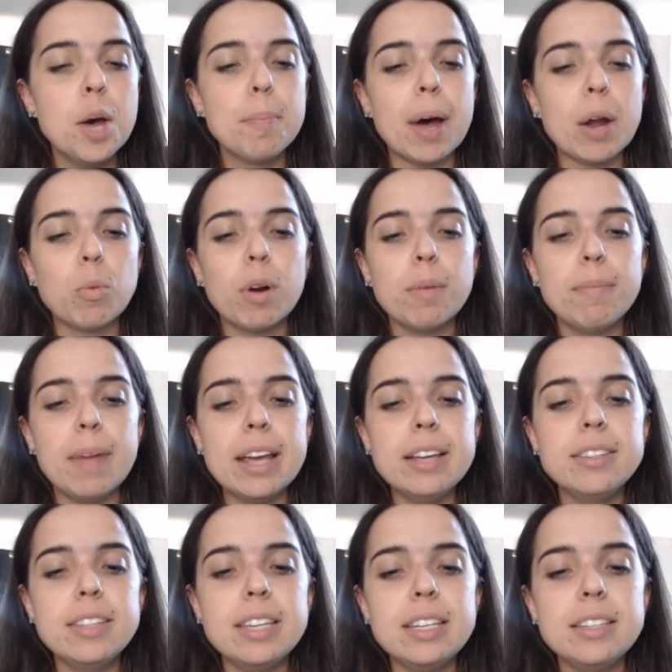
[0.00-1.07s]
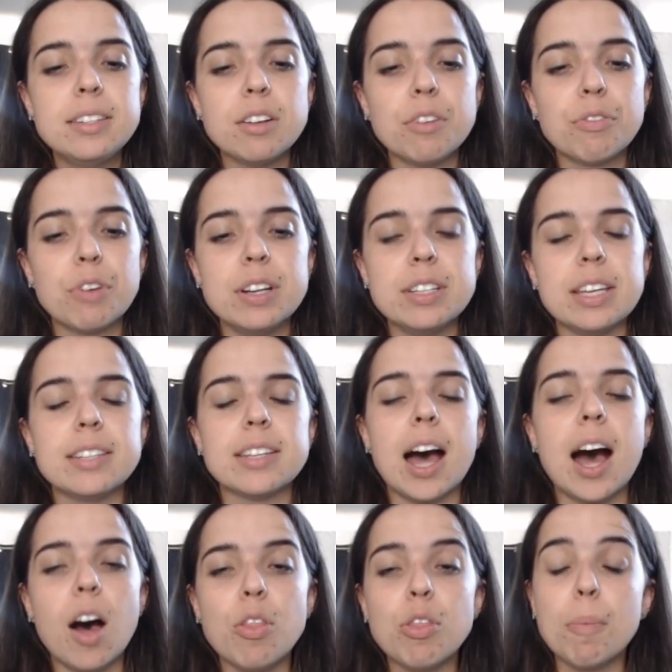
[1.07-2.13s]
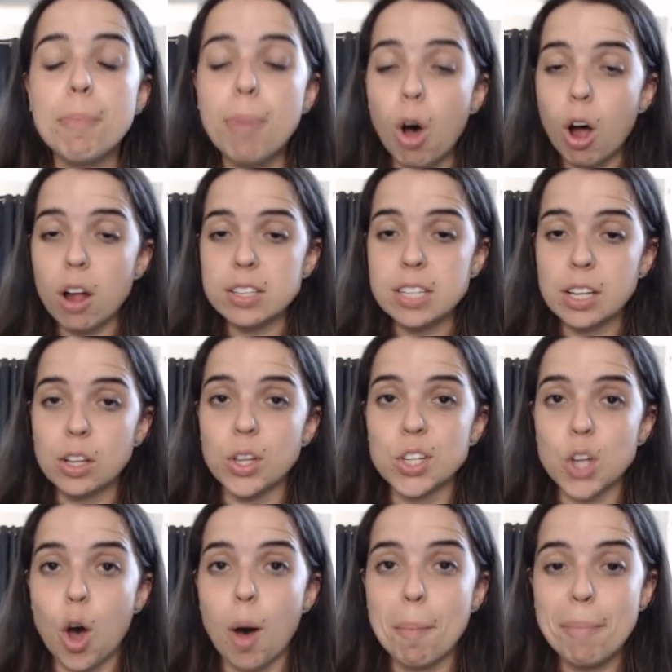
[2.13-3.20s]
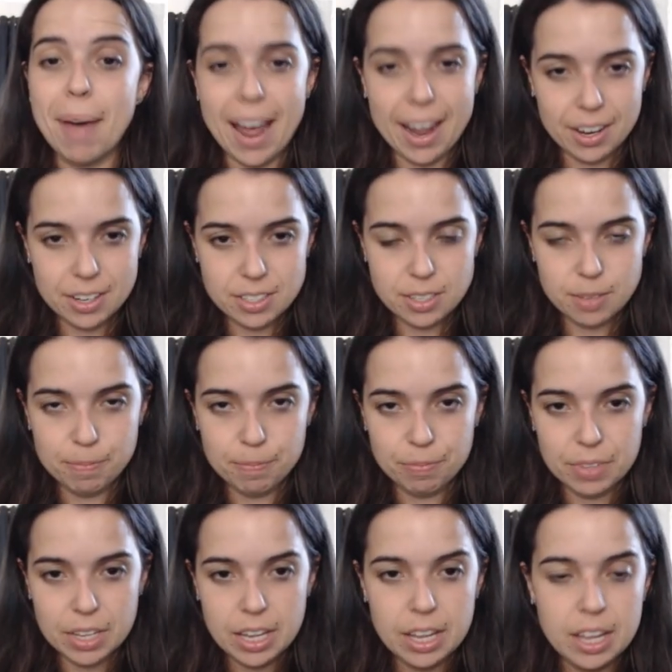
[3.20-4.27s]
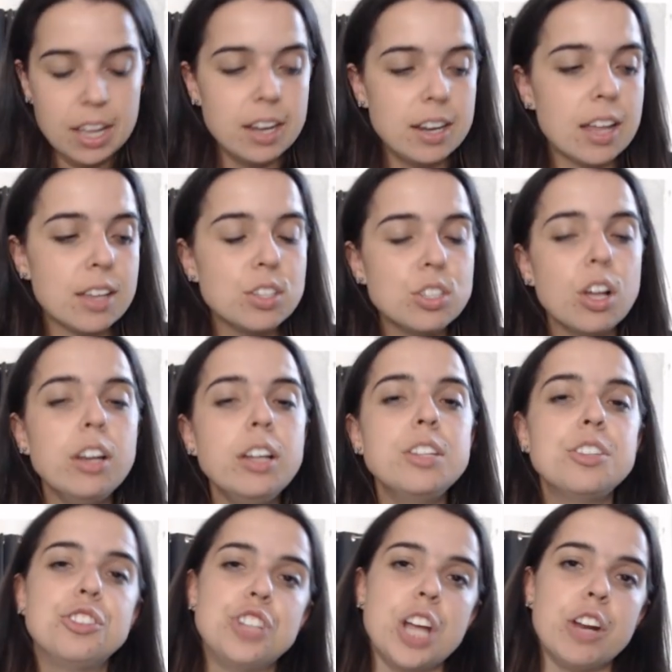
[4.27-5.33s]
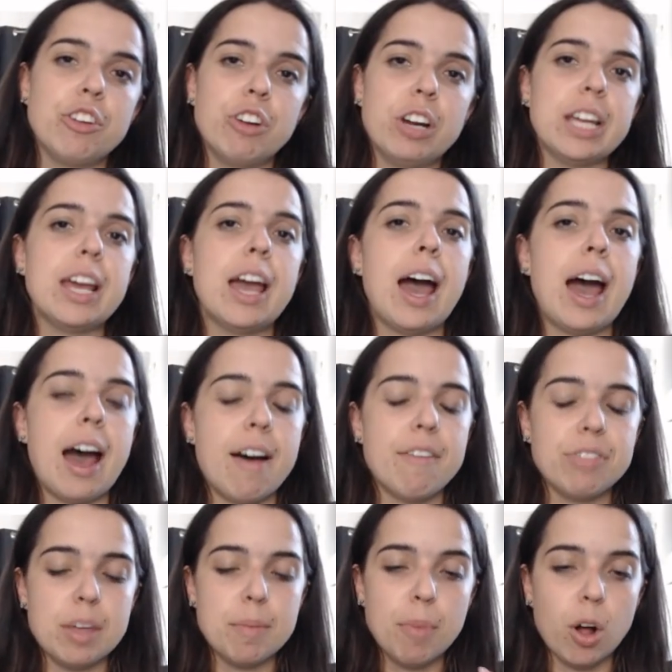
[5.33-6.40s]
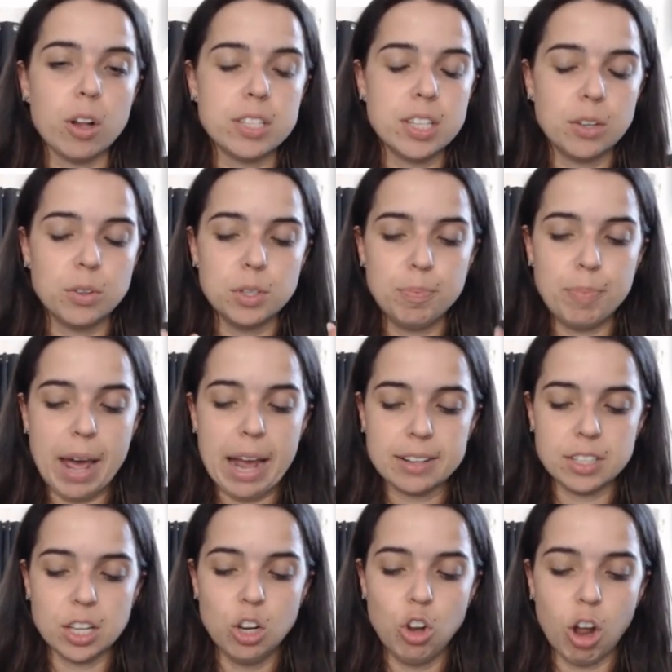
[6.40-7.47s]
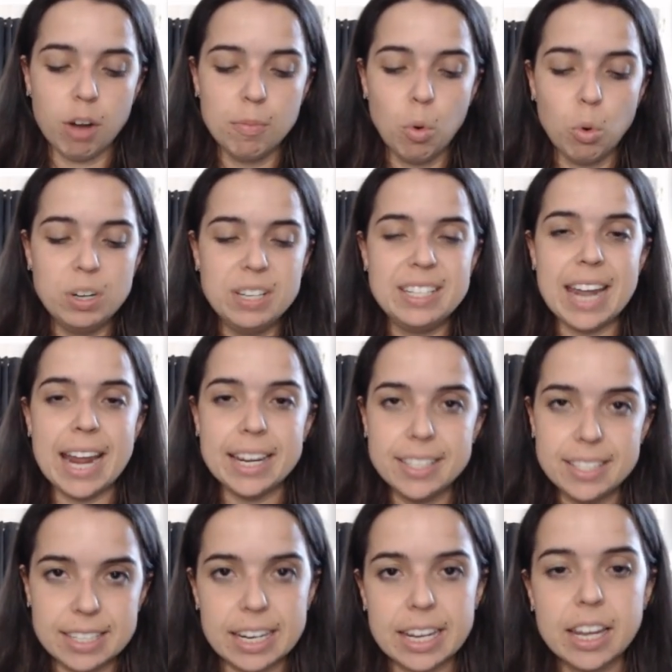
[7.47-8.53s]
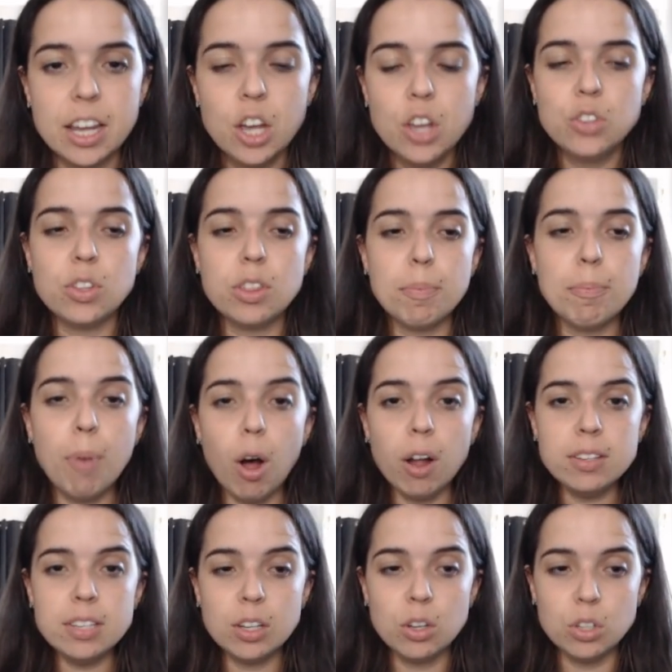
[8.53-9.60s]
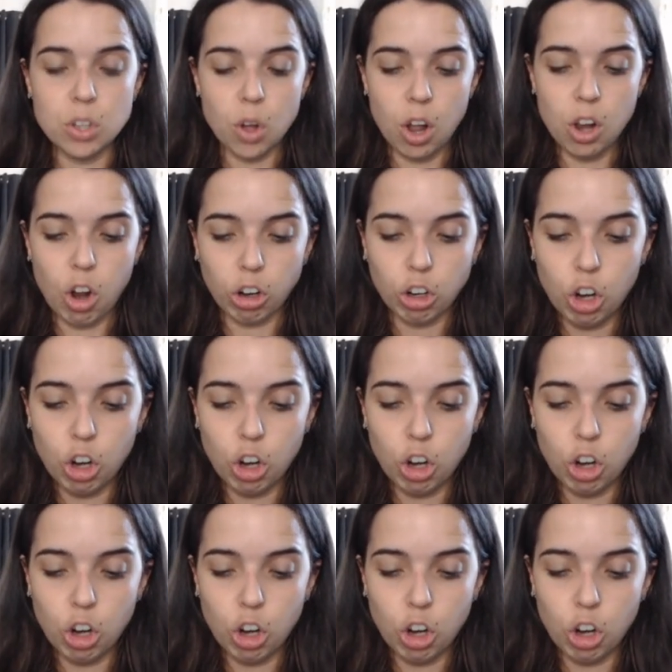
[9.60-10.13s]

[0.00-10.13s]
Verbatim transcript: but what makes these different is how the particles are packed. Now, solids generally have their particles packed a lot more densely, so the particles are a lot